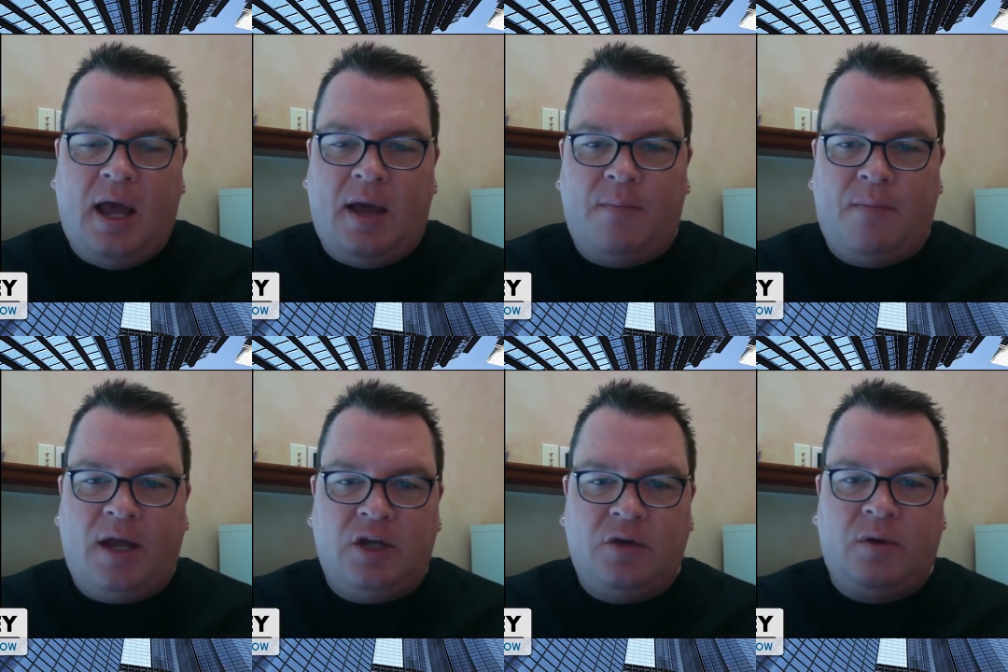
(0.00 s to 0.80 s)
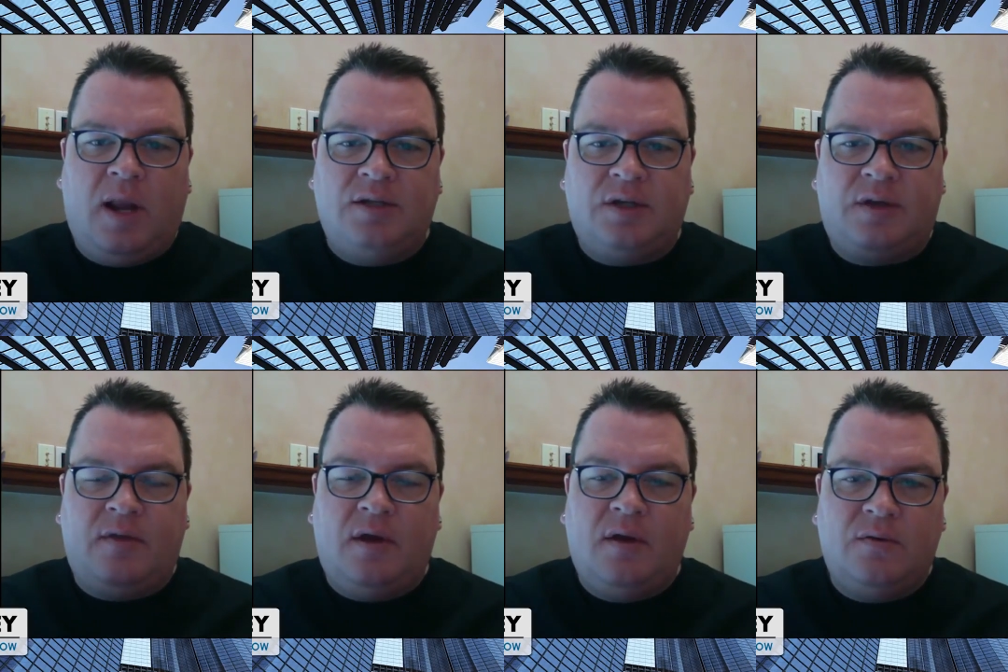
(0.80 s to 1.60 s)
And by
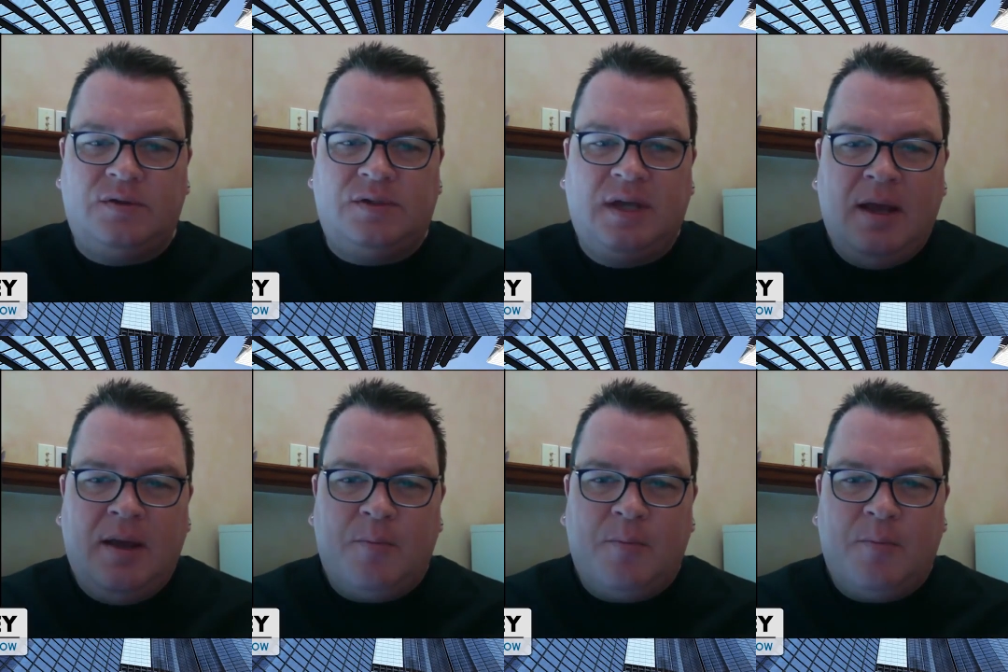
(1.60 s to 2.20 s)
utilizing those,